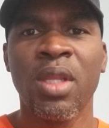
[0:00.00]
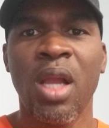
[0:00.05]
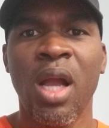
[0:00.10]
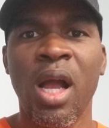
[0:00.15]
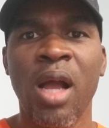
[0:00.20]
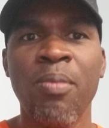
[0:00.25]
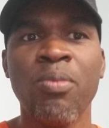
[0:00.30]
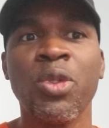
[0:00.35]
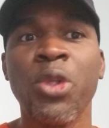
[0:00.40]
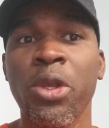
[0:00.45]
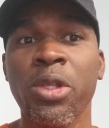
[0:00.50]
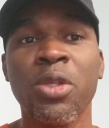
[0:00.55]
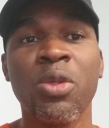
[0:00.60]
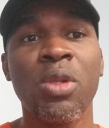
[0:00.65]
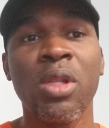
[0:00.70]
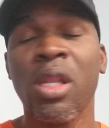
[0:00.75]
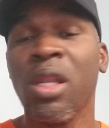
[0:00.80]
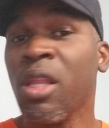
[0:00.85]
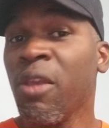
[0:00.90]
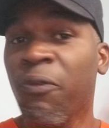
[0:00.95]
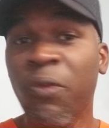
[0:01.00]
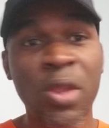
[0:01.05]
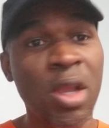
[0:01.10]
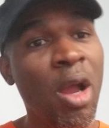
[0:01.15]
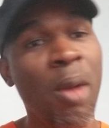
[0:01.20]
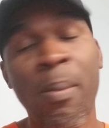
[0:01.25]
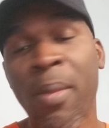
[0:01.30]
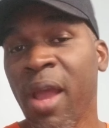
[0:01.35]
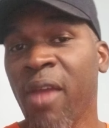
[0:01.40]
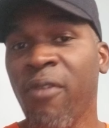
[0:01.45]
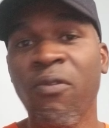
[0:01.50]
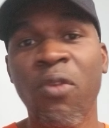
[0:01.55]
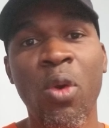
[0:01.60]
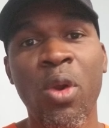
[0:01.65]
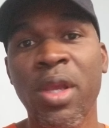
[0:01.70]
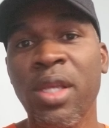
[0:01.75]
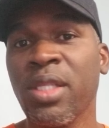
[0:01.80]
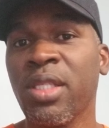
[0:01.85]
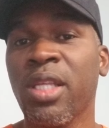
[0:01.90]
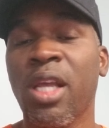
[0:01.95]
I'm just lifting up my
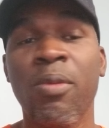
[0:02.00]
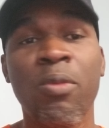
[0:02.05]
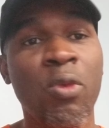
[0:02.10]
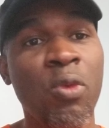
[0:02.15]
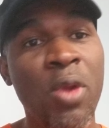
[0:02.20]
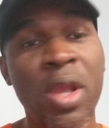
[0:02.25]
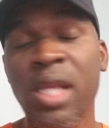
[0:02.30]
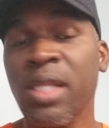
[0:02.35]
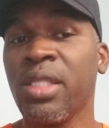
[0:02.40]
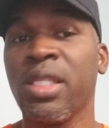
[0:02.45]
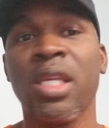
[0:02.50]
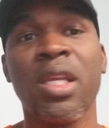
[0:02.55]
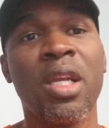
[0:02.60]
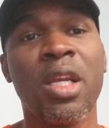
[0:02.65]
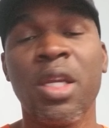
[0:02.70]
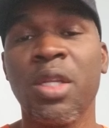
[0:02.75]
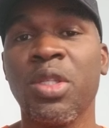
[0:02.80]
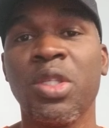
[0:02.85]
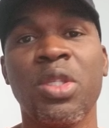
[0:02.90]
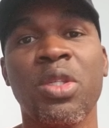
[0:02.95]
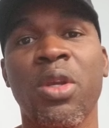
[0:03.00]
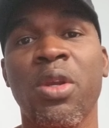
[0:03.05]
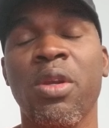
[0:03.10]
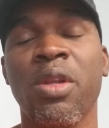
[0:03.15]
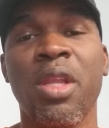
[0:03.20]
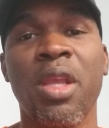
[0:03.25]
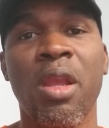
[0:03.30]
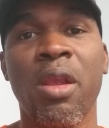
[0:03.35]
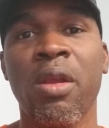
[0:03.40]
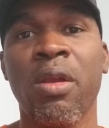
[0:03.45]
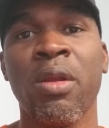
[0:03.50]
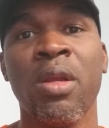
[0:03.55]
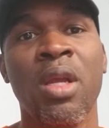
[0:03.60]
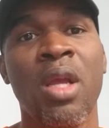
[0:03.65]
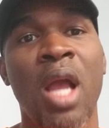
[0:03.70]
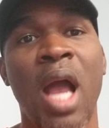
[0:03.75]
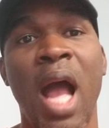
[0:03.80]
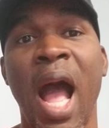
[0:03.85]
voice. I'm raising concern here.